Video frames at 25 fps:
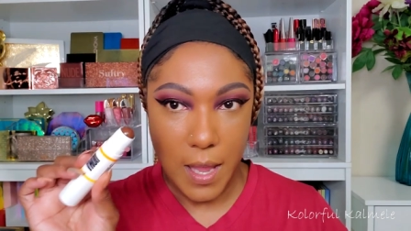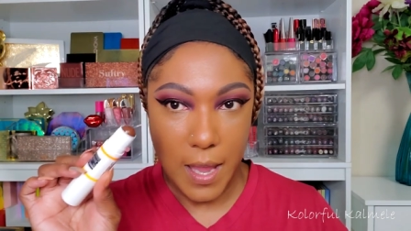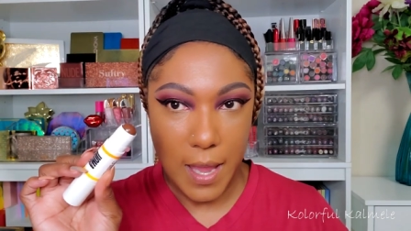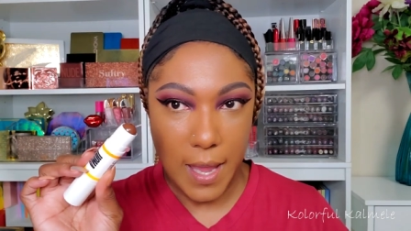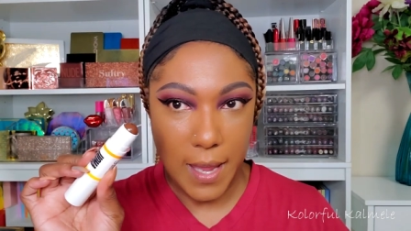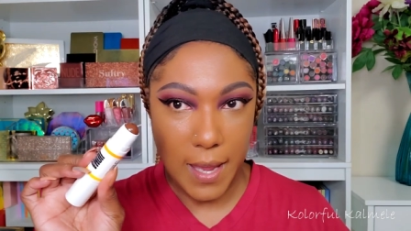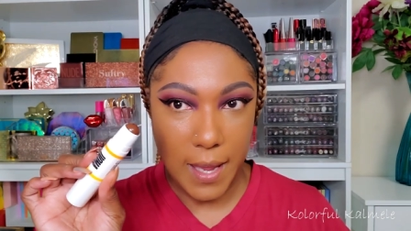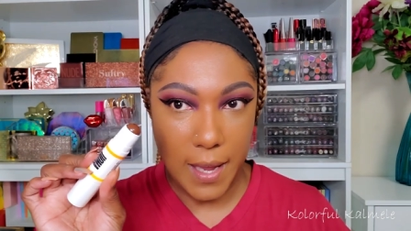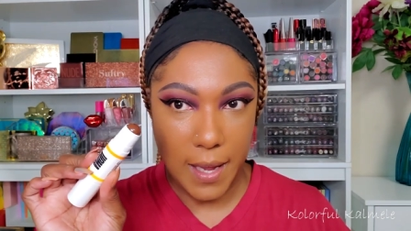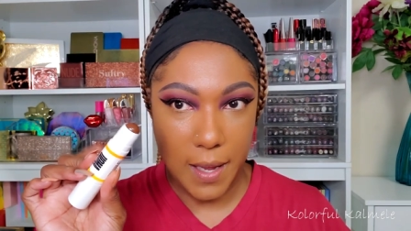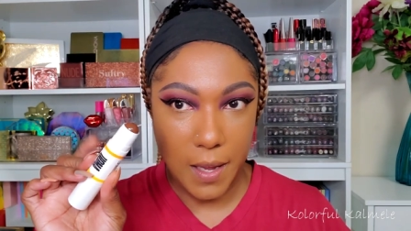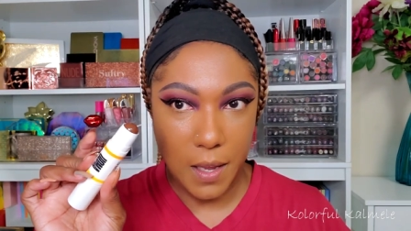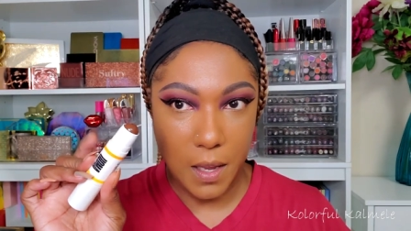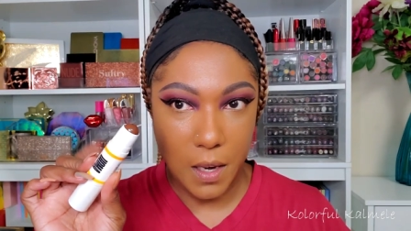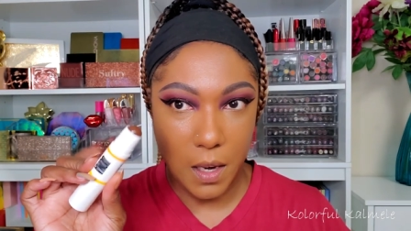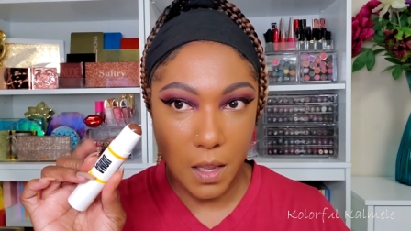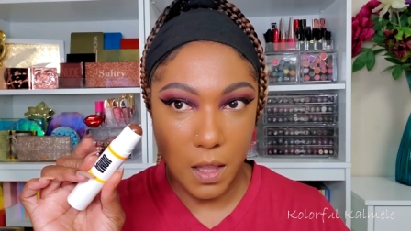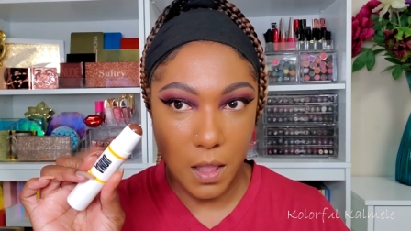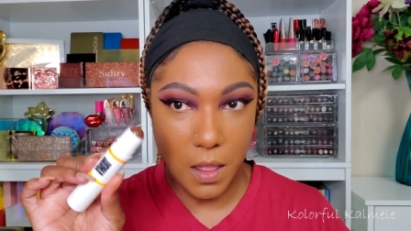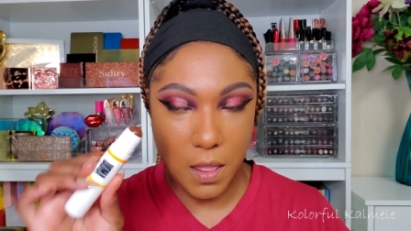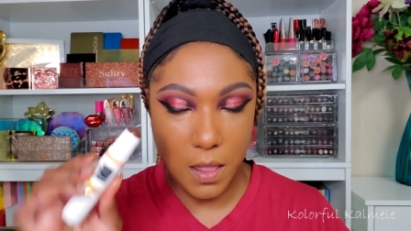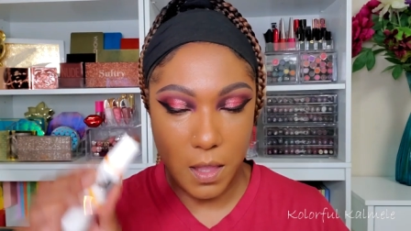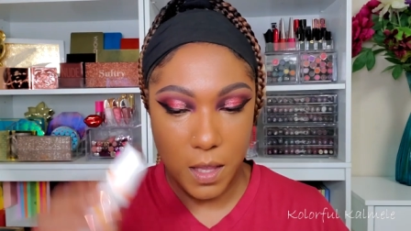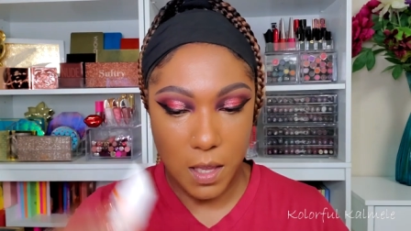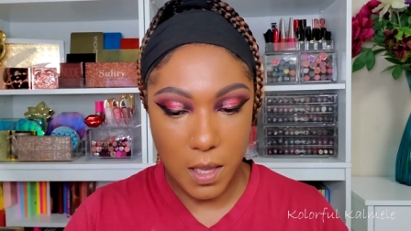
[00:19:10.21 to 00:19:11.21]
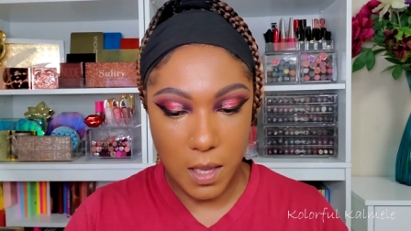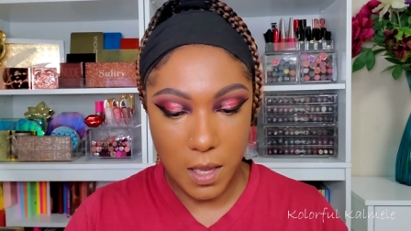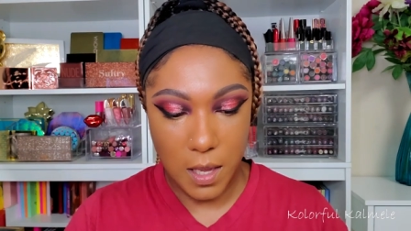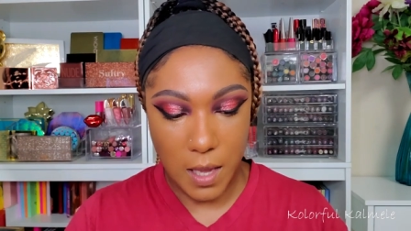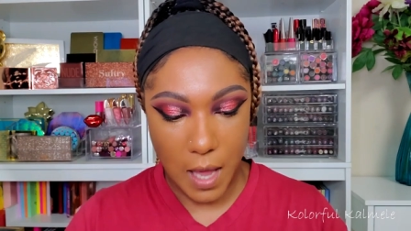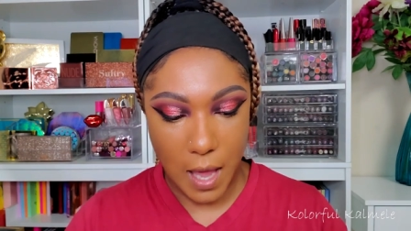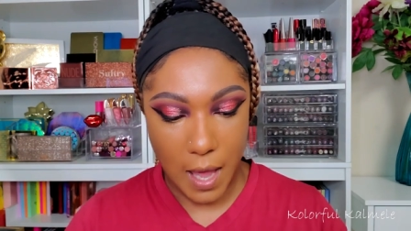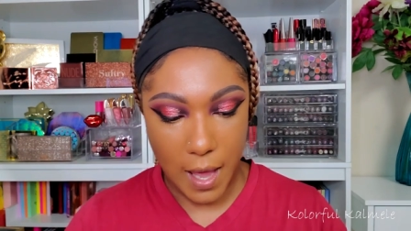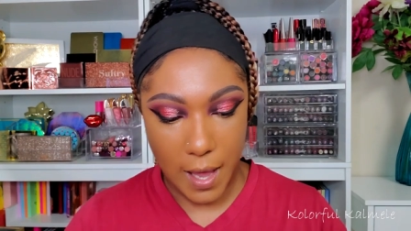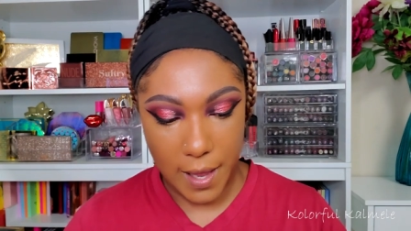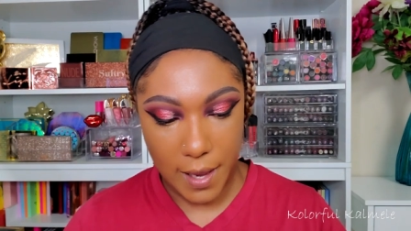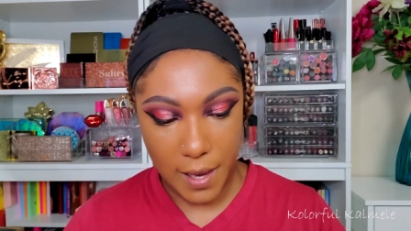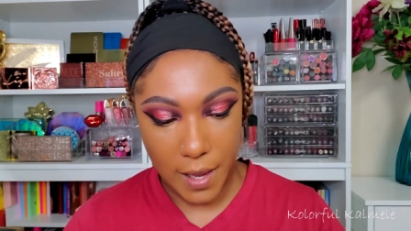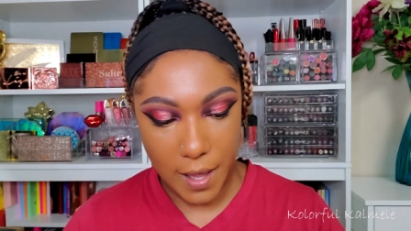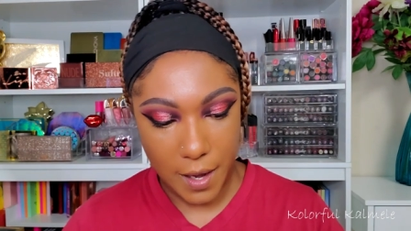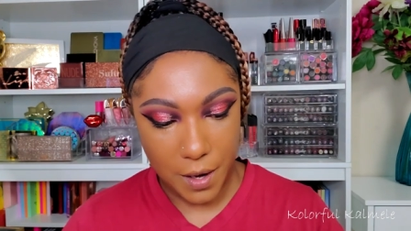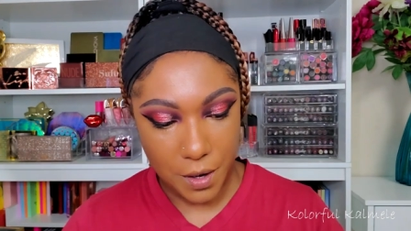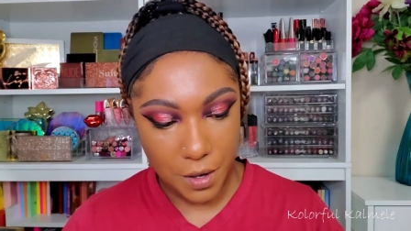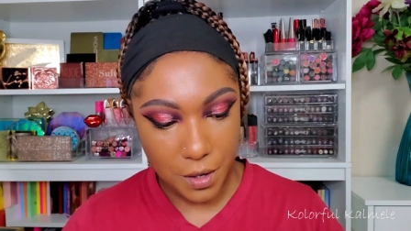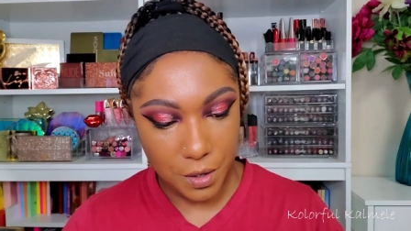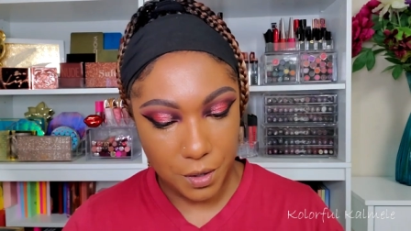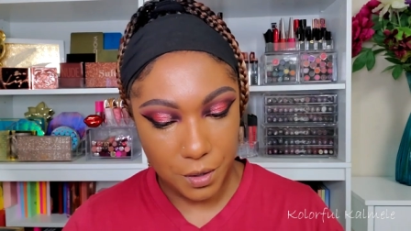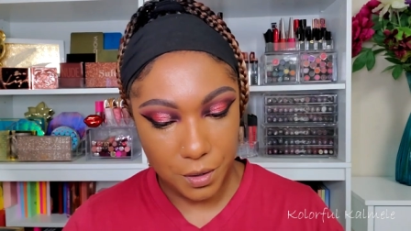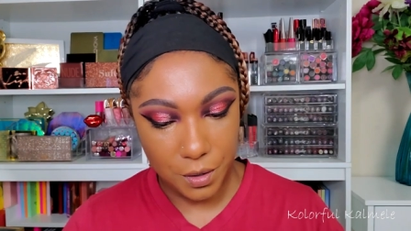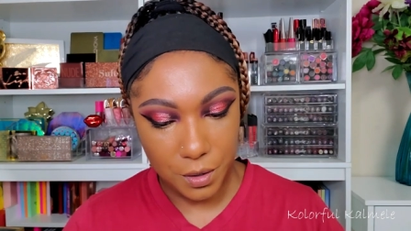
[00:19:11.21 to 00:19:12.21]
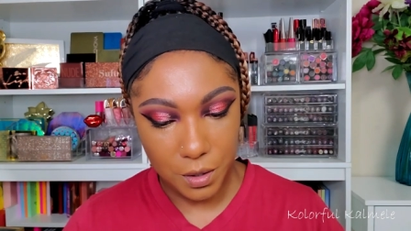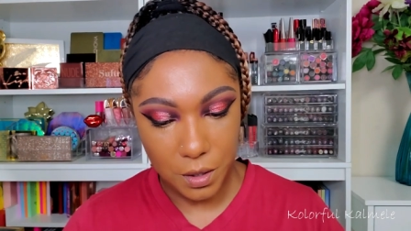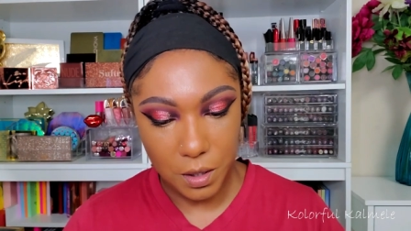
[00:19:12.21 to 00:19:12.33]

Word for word: and the highlighter.